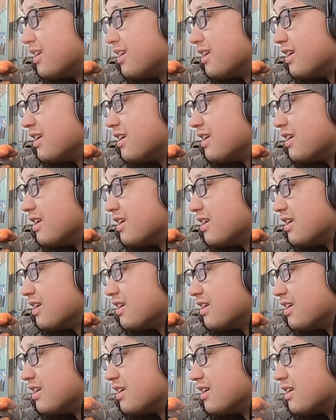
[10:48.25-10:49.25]

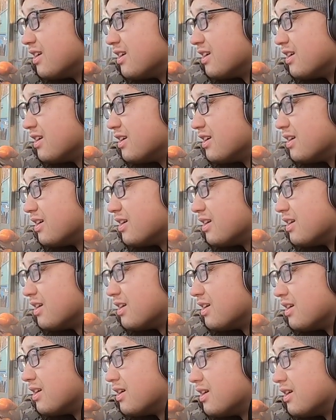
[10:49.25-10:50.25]

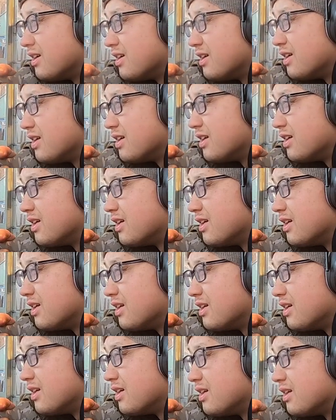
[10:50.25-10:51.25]

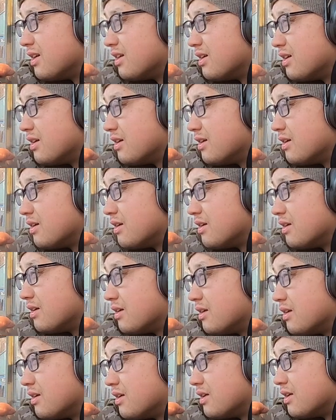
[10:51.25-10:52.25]

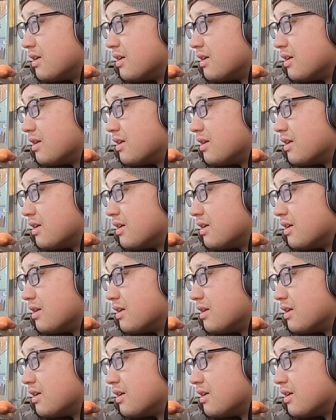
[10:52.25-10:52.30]
[no speech]